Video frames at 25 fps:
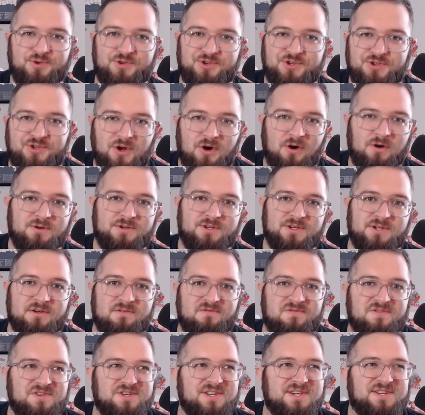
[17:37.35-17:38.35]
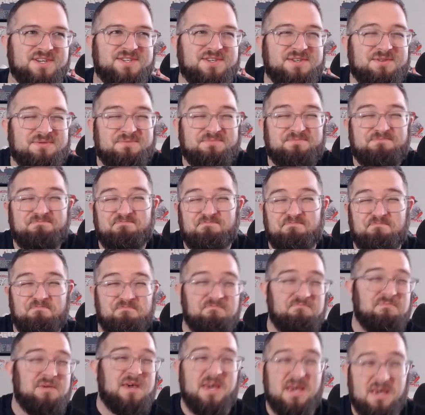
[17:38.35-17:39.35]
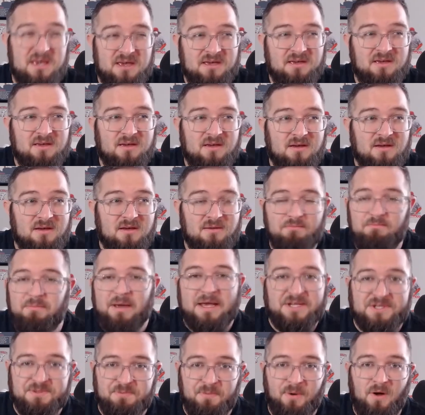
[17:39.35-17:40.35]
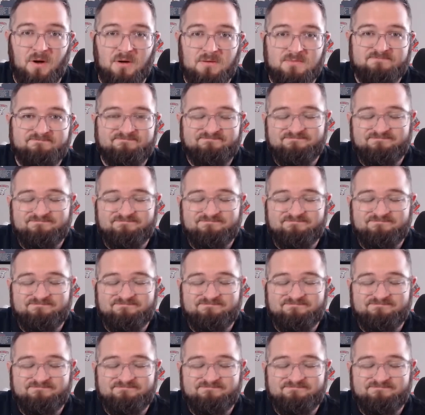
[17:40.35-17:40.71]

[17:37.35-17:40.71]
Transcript: starts of just meh baseball.